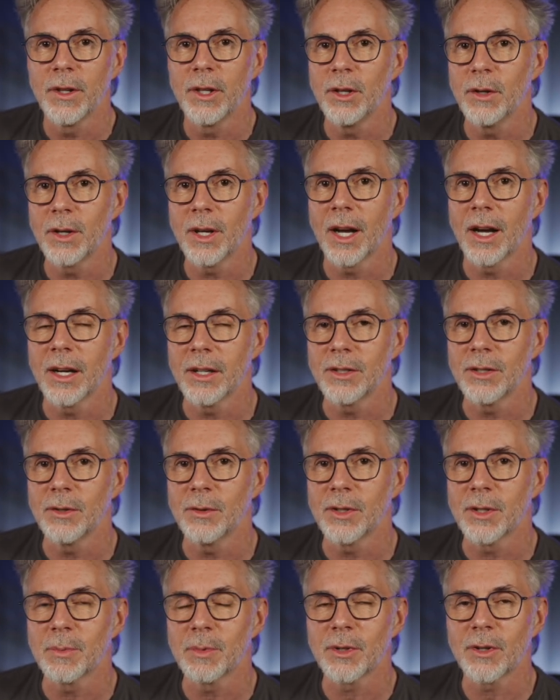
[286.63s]
you guys who
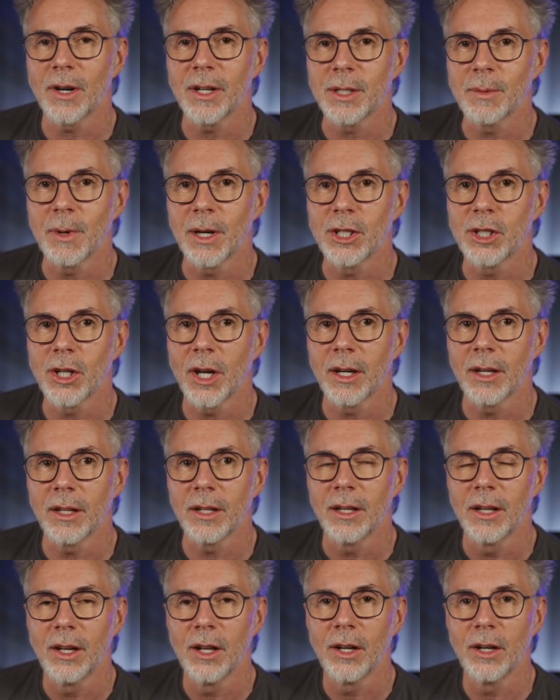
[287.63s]
subscribe to my
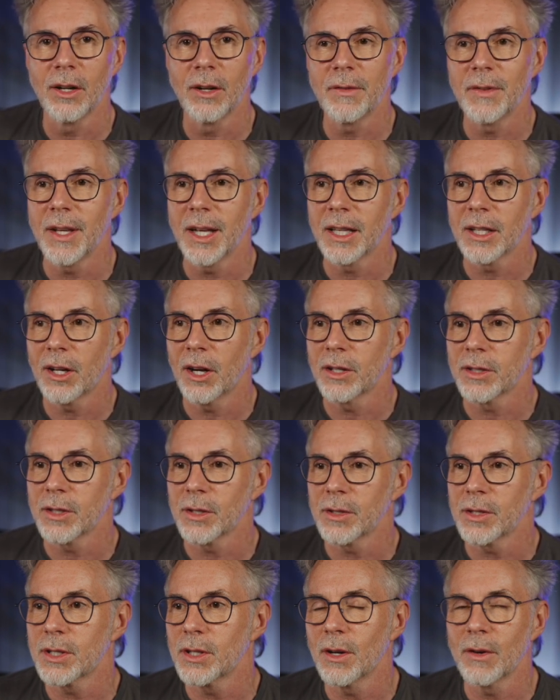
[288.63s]
channel love the
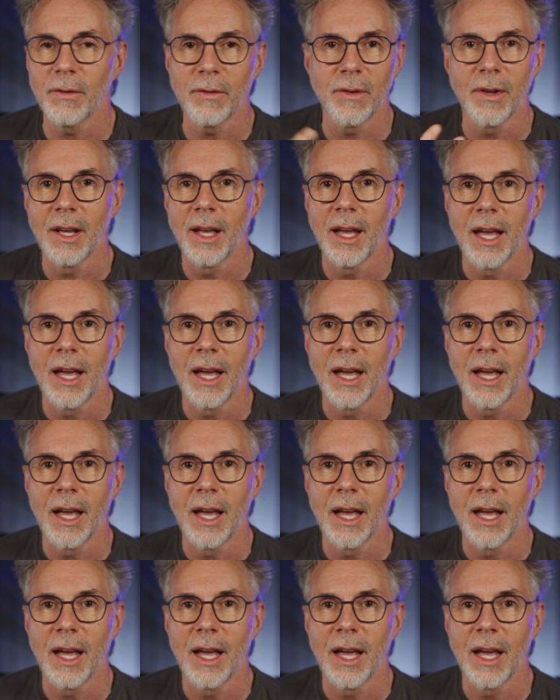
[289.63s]
Elgato stuff,